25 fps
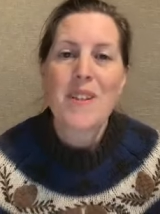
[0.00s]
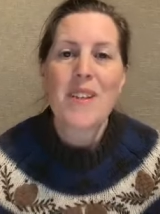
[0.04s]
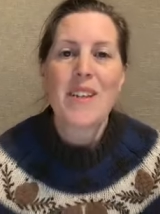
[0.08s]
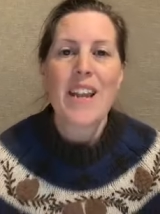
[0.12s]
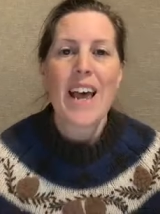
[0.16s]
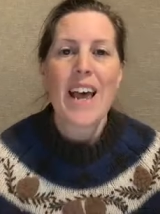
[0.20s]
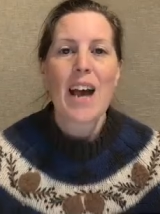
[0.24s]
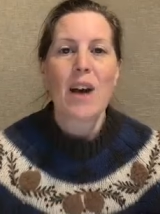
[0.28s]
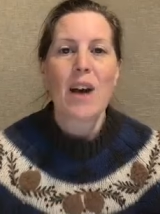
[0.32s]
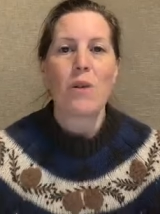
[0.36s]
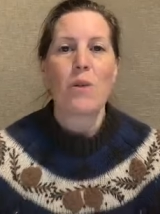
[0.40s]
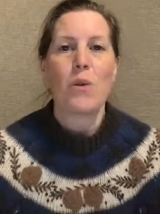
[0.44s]

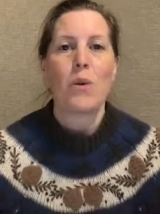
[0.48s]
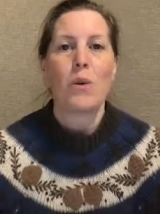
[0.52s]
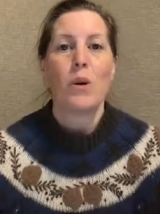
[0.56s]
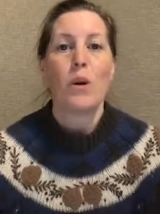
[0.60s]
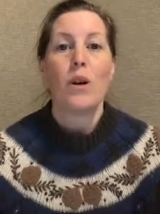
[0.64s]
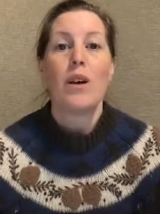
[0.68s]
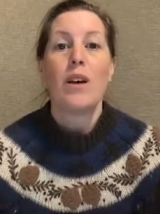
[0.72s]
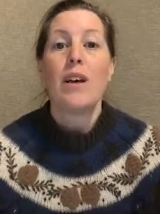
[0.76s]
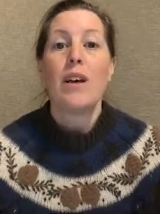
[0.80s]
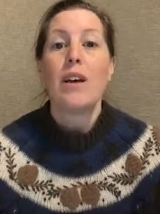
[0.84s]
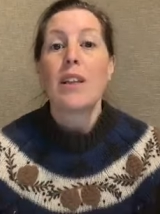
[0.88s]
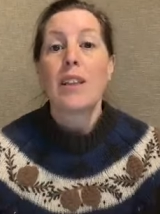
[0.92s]
Now,
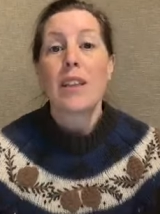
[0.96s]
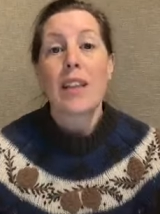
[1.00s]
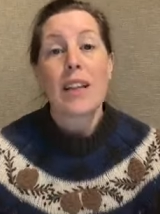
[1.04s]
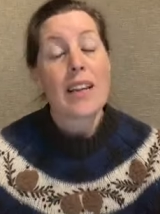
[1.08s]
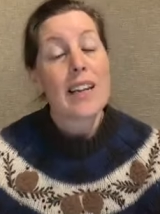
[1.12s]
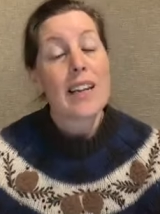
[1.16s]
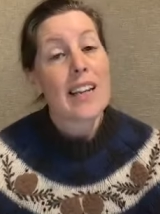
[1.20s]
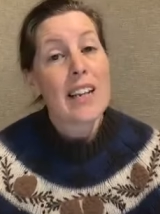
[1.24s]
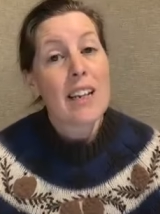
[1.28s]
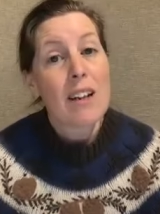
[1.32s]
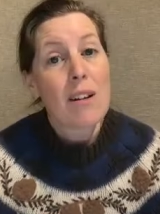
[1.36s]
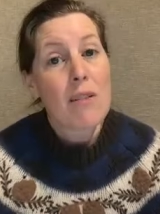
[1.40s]
the
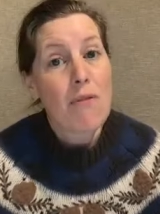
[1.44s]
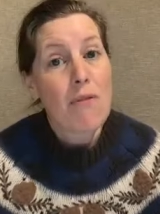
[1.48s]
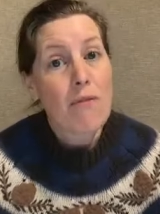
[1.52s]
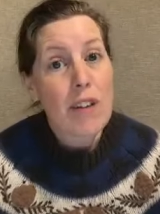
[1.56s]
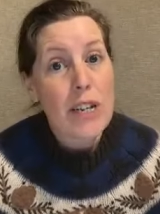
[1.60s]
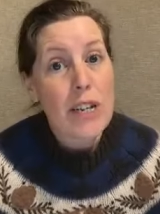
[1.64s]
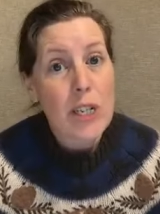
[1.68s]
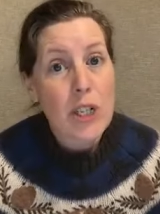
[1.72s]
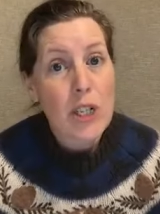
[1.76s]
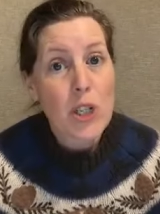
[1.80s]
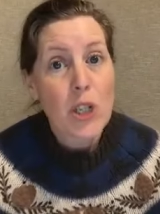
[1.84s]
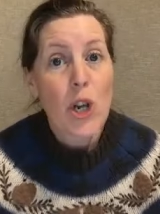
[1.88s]
little
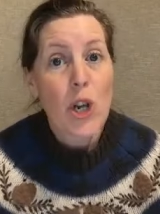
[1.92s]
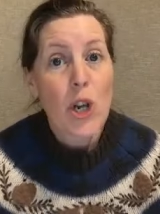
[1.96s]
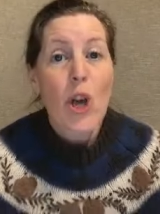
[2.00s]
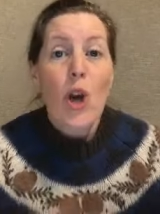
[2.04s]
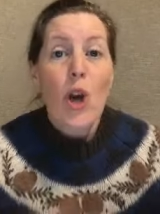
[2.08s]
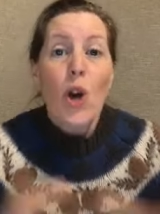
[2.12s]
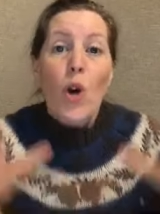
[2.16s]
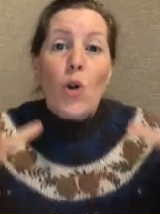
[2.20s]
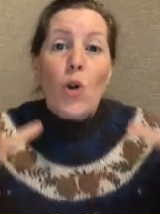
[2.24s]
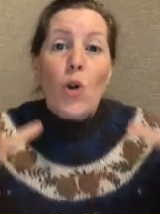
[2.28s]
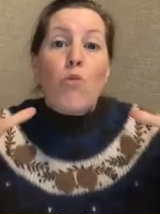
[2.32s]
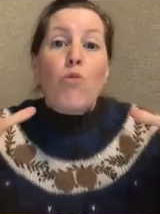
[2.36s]
fish
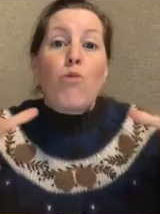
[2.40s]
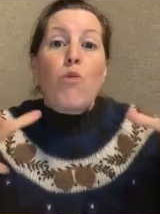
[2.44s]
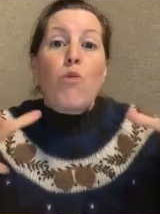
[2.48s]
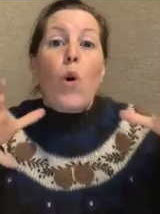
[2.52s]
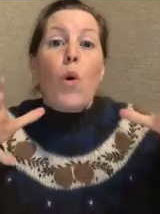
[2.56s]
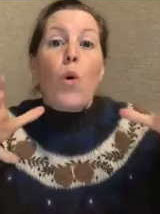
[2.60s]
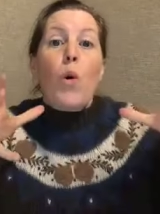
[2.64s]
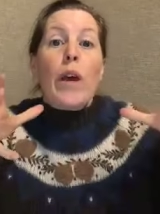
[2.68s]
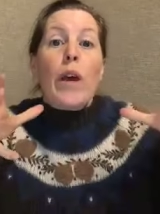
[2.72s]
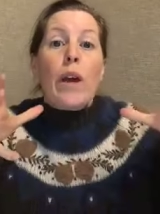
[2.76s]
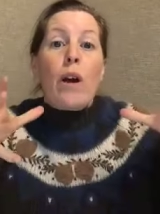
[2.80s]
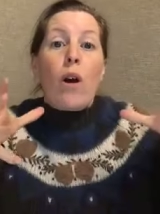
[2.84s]

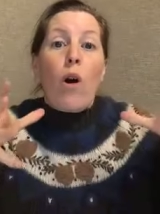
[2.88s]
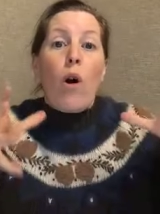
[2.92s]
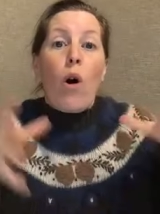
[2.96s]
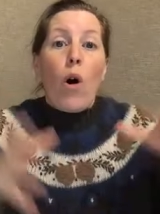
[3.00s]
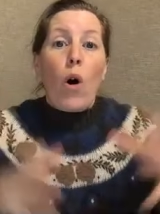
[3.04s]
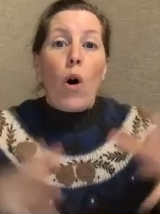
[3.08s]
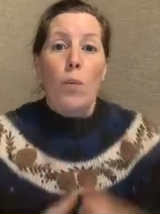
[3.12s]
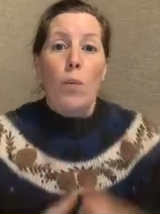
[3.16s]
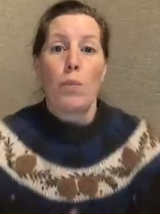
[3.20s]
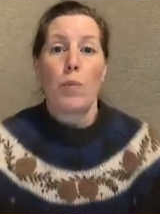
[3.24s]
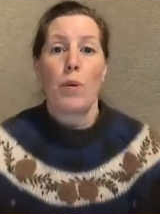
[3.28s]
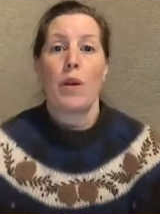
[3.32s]
growing
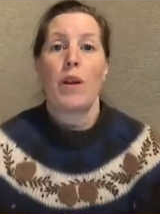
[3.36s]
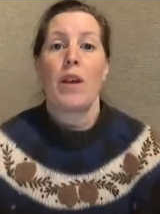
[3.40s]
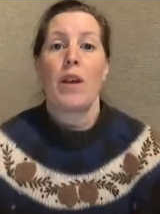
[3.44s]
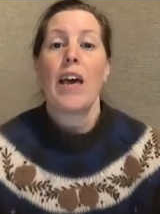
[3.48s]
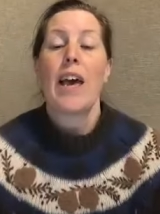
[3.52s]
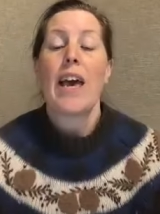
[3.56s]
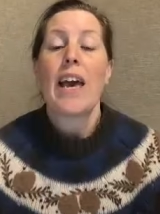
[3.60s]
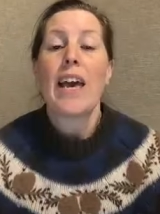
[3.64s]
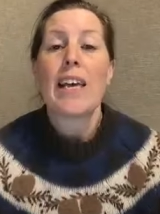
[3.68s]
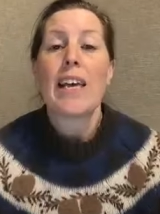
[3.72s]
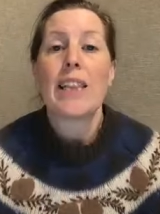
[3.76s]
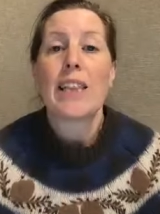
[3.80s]
up
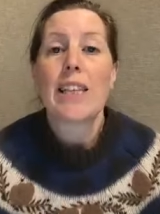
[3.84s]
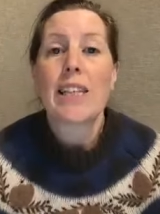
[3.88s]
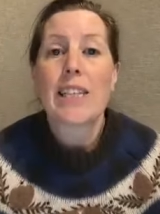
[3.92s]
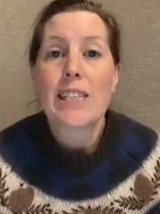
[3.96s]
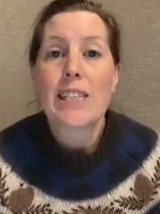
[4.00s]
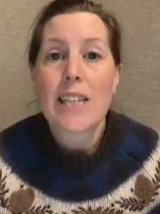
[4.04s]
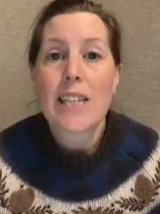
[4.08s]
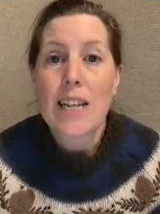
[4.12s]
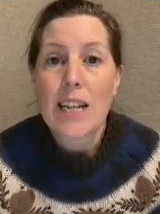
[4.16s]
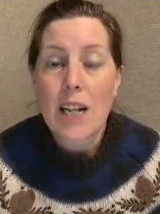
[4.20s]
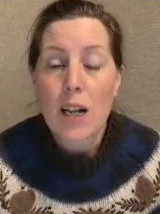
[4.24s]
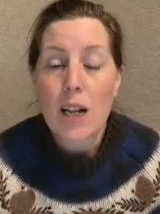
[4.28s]
in
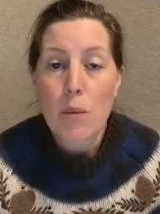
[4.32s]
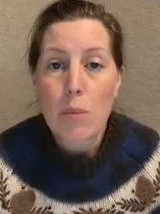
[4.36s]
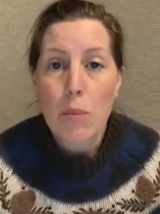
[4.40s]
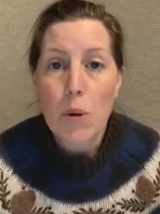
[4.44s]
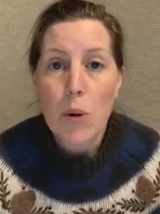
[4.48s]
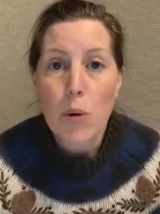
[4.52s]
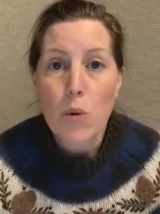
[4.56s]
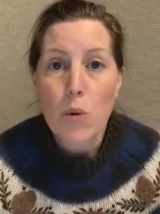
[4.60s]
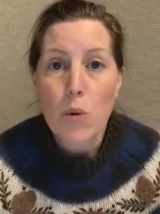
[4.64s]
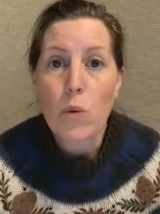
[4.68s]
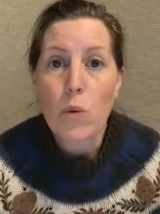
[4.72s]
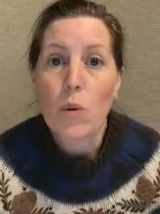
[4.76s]
this little
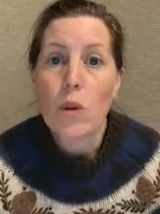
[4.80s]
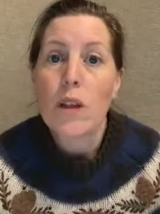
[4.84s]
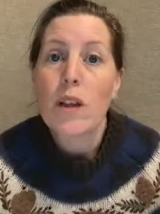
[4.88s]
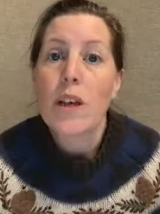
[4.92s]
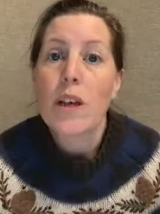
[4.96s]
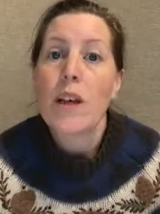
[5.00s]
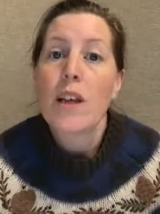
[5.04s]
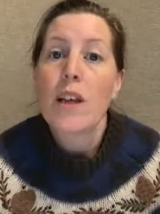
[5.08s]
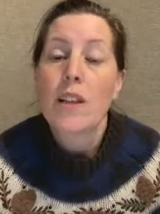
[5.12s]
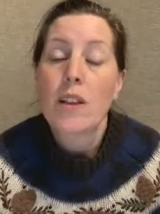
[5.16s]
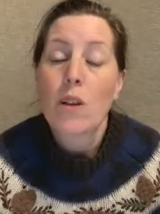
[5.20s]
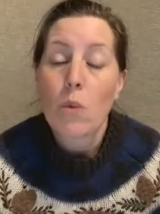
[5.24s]
pool,
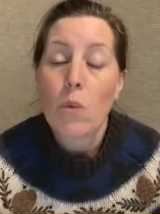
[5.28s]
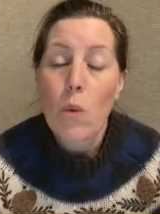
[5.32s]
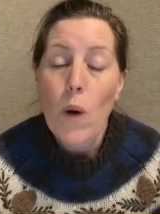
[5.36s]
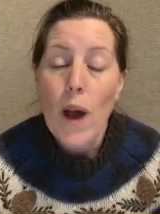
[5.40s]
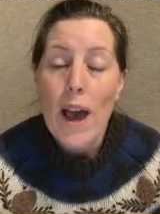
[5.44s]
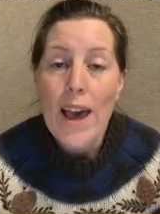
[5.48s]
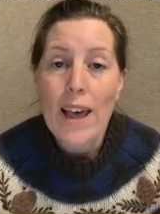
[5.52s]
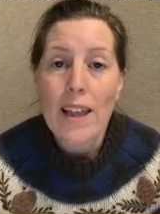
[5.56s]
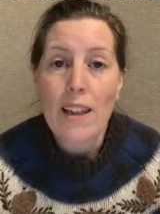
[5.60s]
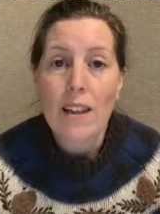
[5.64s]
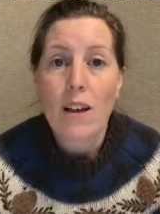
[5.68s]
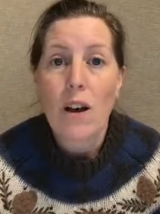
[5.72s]
the
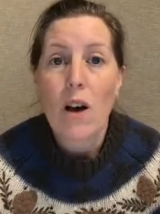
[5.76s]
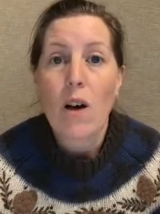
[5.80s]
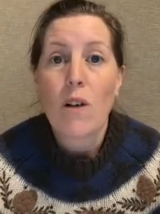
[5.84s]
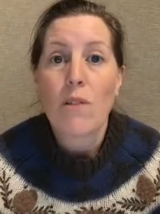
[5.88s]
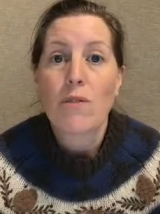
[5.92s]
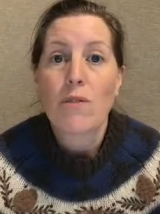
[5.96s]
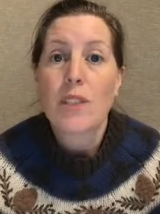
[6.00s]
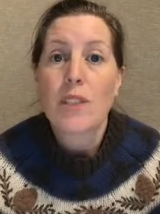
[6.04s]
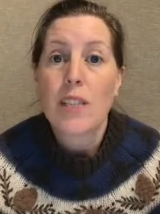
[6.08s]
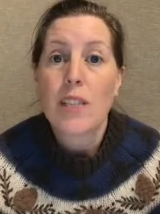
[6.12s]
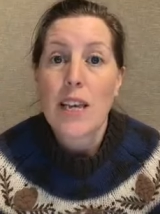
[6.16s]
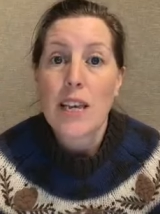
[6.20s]
well
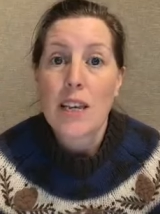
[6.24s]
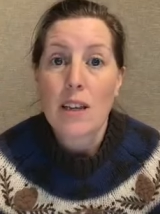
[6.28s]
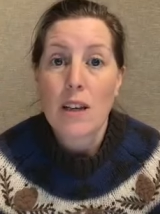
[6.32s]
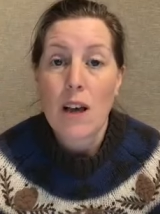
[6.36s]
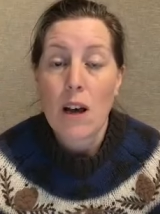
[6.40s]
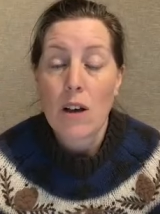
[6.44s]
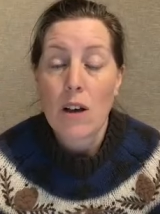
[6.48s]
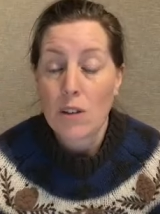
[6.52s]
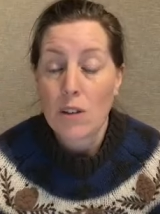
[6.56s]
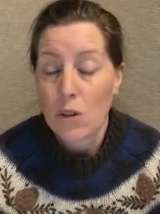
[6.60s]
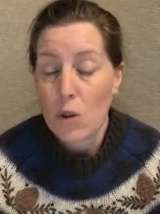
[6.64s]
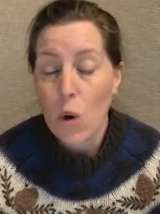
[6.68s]
of say,
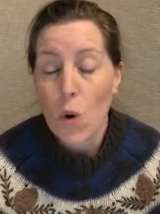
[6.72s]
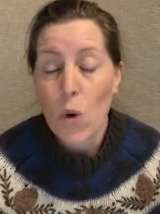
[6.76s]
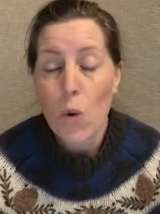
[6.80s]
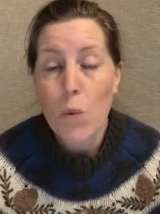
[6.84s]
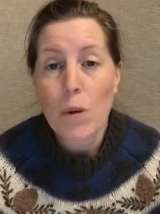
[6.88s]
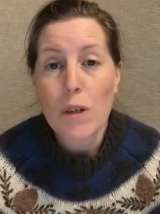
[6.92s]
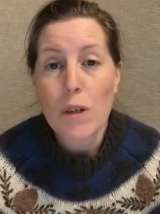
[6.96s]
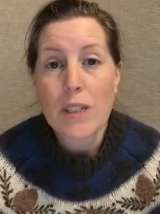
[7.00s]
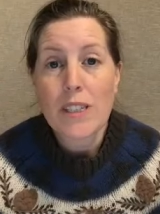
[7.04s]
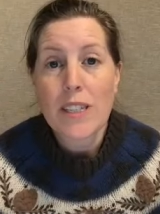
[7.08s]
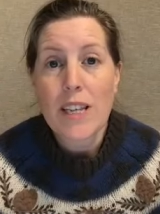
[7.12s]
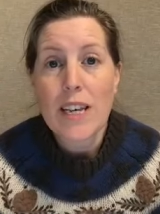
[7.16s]

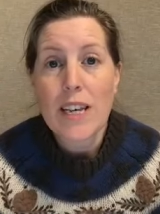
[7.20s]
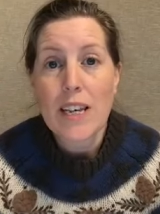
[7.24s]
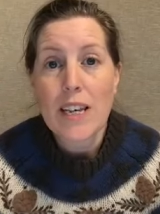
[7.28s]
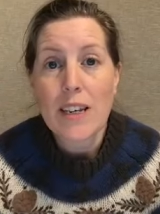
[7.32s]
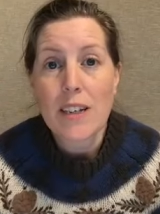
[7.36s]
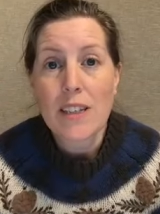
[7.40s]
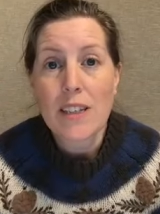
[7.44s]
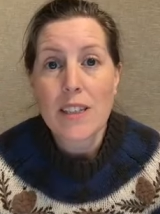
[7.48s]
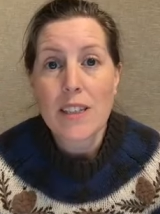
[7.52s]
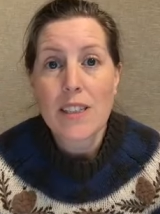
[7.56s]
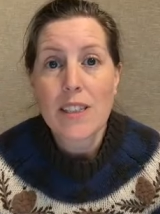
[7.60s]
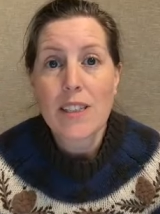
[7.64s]
Tober
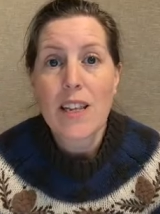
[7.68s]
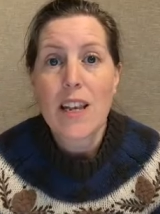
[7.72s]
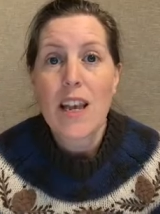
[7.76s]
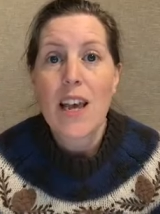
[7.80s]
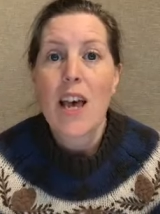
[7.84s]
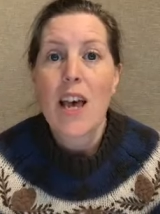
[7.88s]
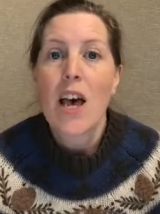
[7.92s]
Sagus,